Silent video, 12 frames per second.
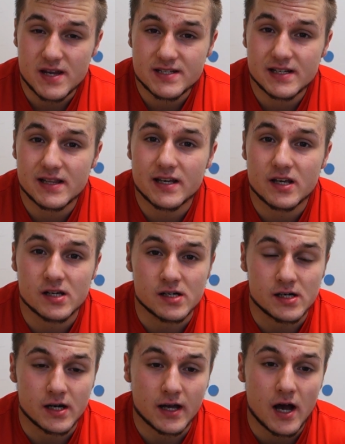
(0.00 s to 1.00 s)
basically
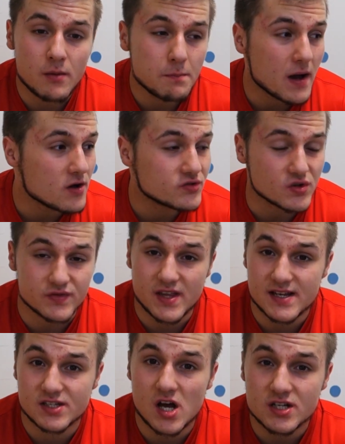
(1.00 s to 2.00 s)
uh, compounds of
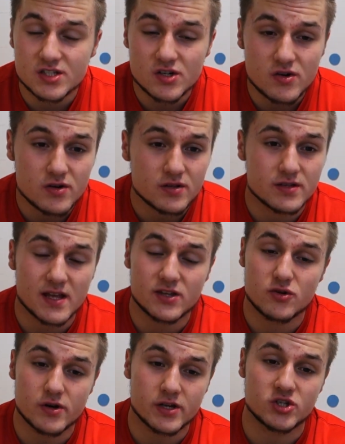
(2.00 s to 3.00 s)
testosterone
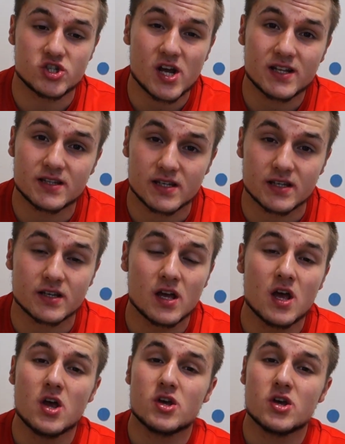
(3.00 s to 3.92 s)
that you're injecting